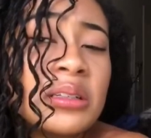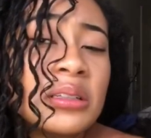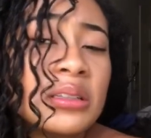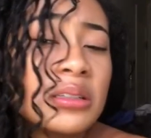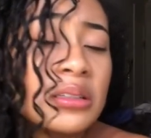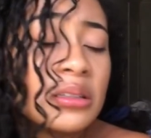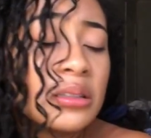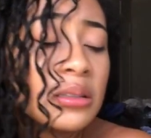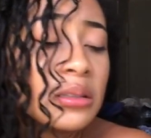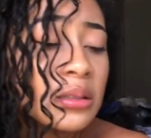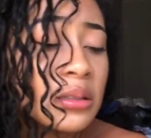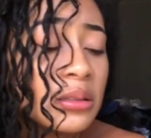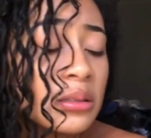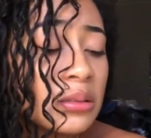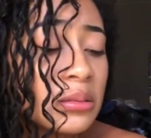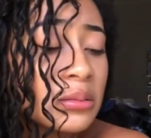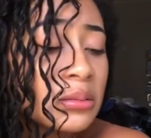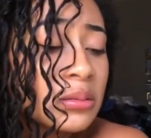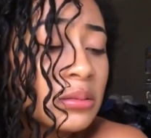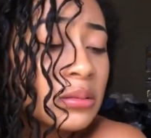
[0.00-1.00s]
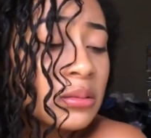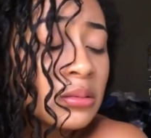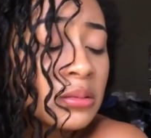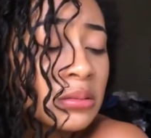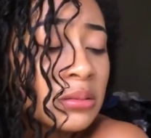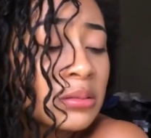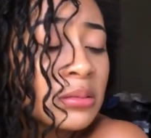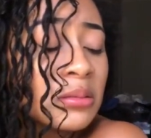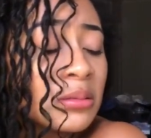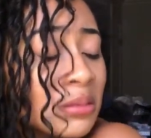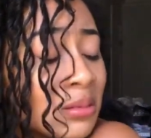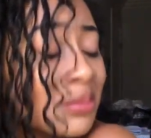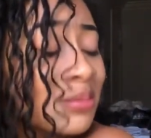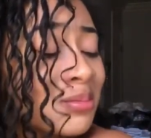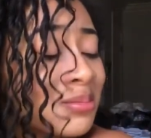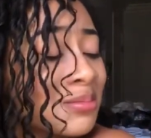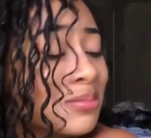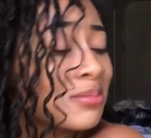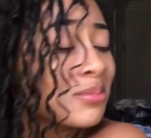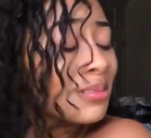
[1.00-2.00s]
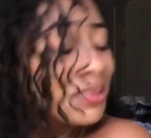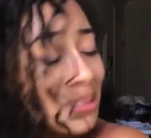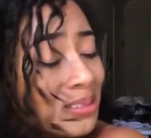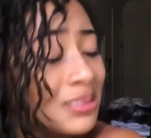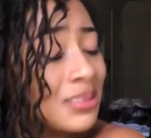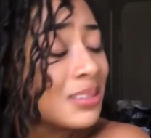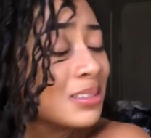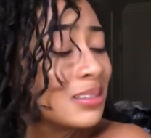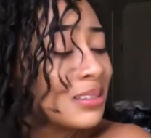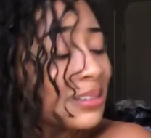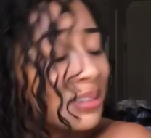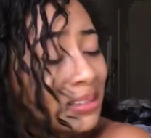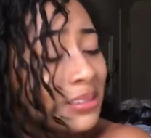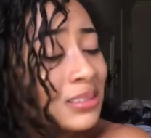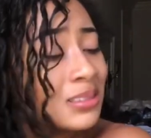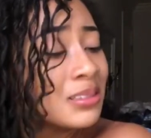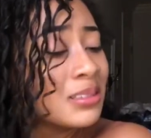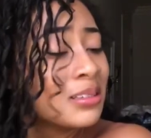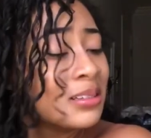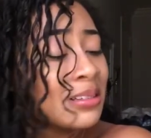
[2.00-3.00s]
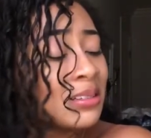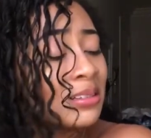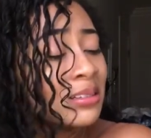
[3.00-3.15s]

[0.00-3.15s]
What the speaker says: (silence)